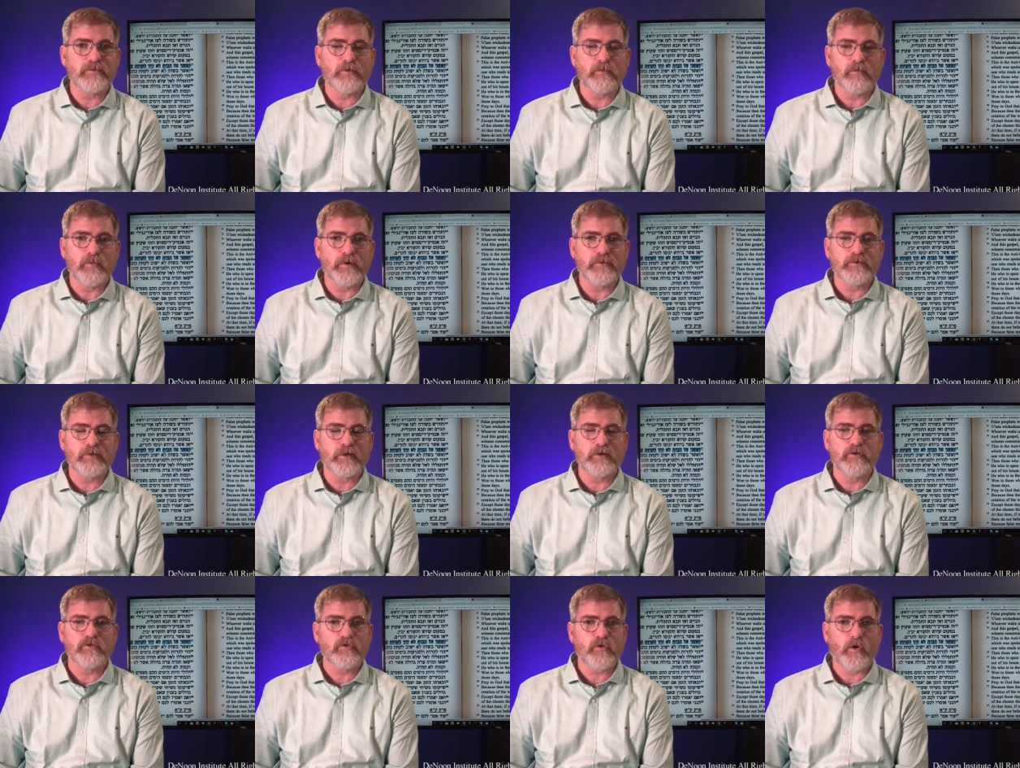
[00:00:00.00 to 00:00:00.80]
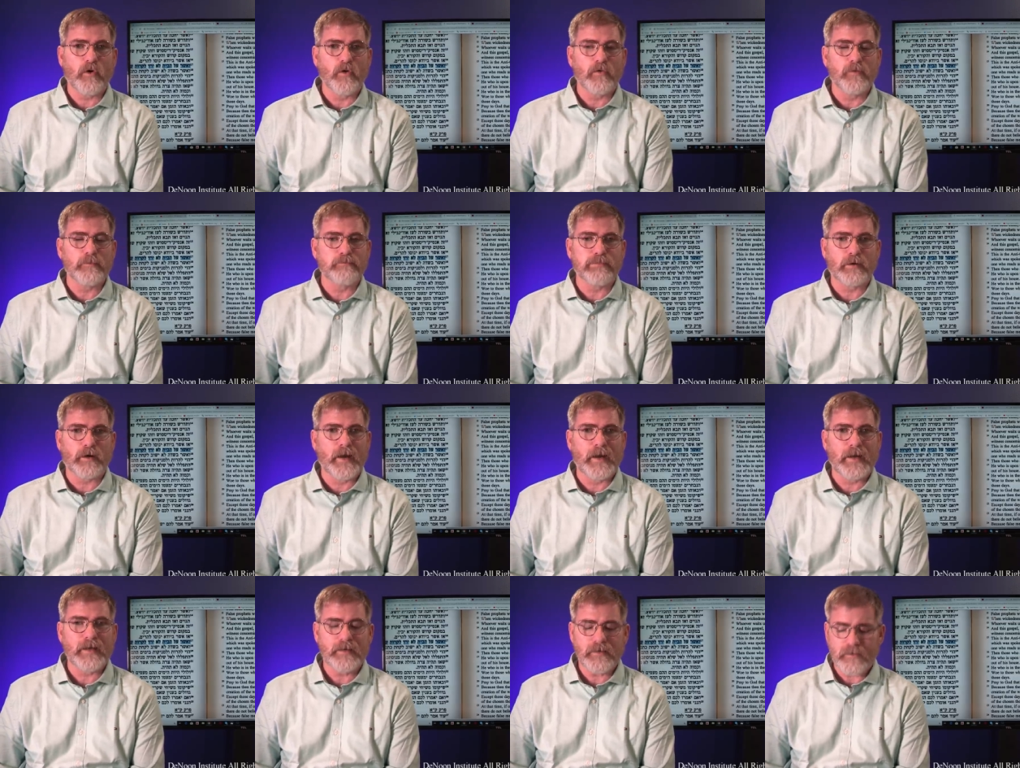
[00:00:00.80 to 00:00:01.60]
that want to control the
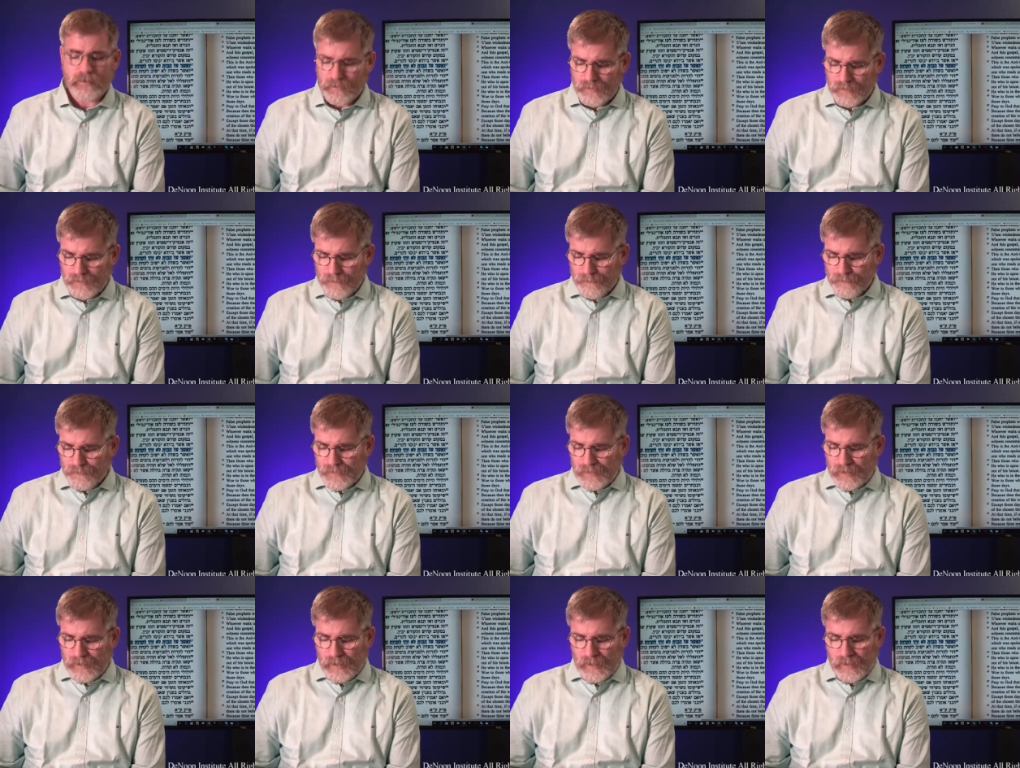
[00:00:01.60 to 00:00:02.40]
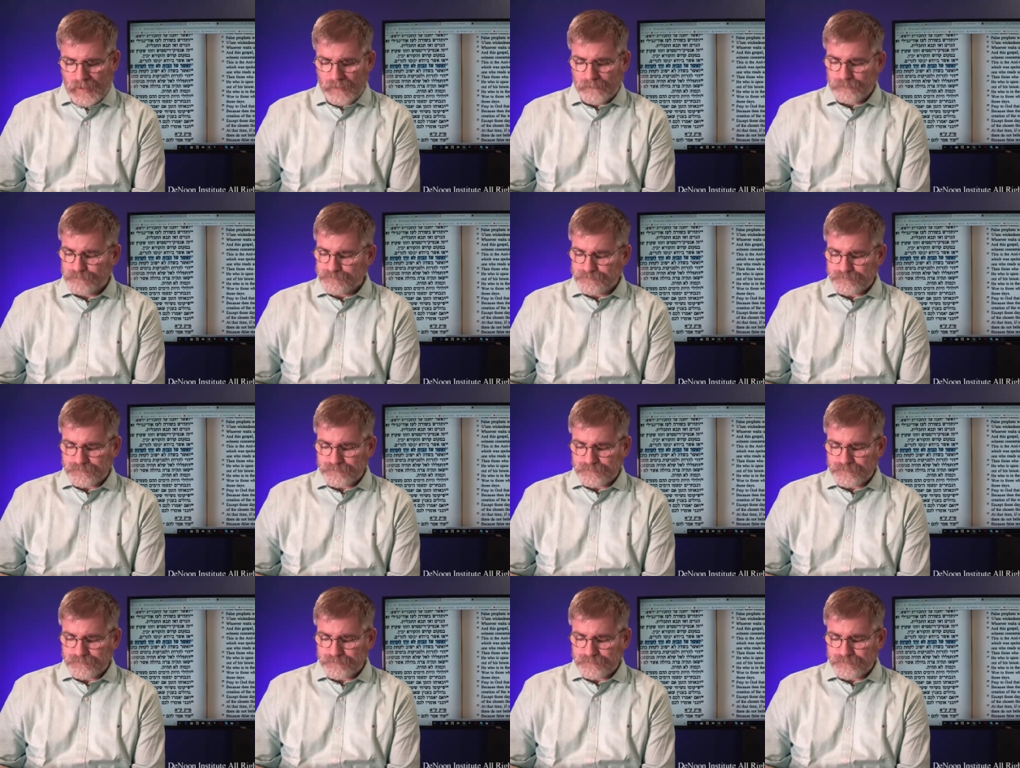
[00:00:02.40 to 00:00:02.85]
brain. Uh,